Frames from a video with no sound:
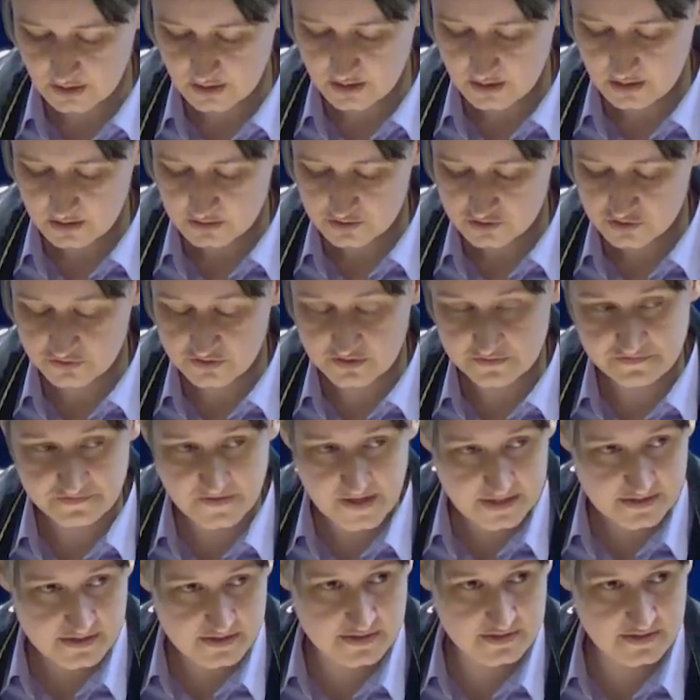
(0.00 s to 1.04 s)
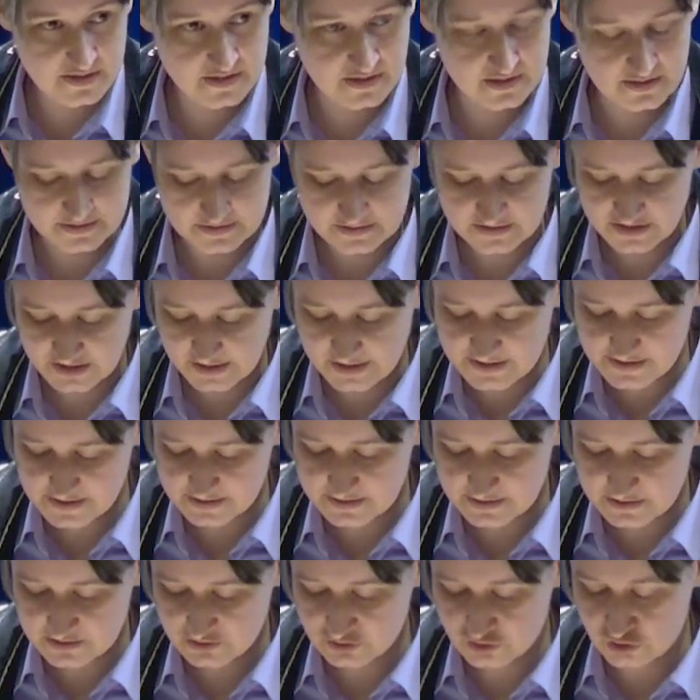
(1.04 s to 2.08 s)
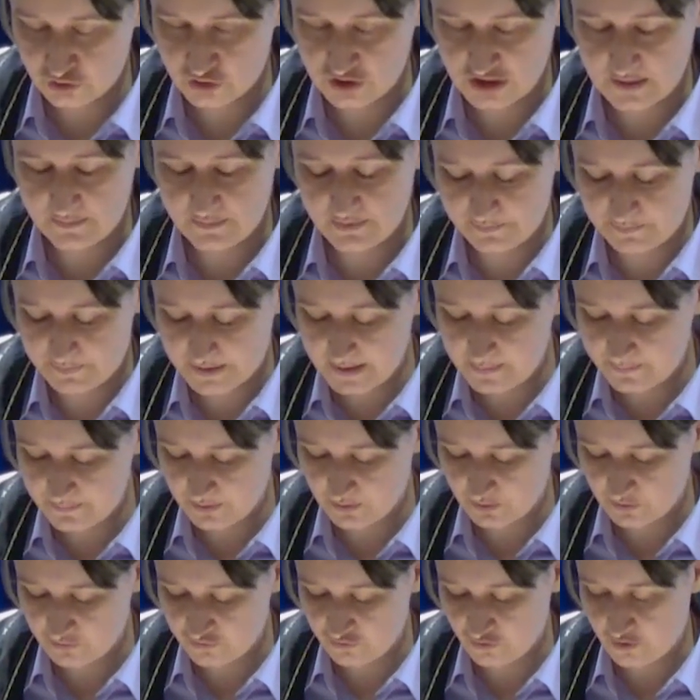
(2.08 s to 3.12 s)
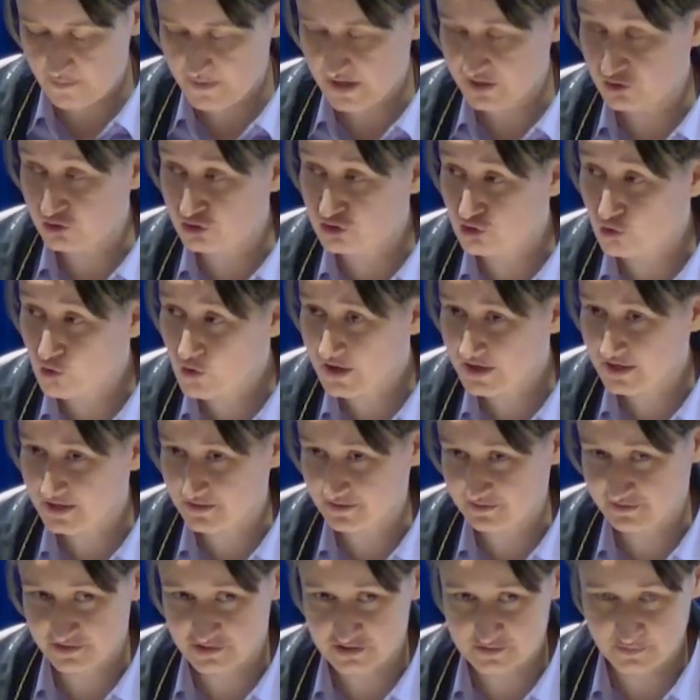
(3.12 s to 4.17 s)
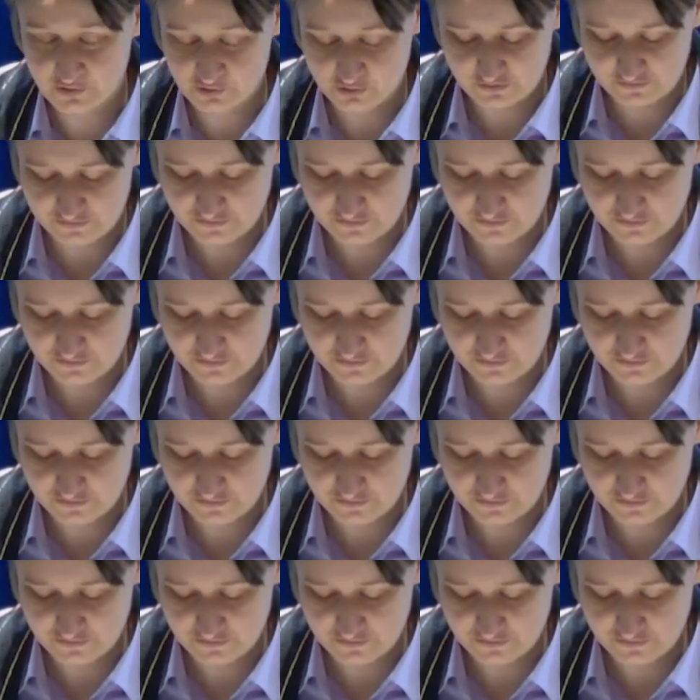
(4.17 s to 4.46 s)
So the fence there, it isn't to keep people from enjoying this beautiful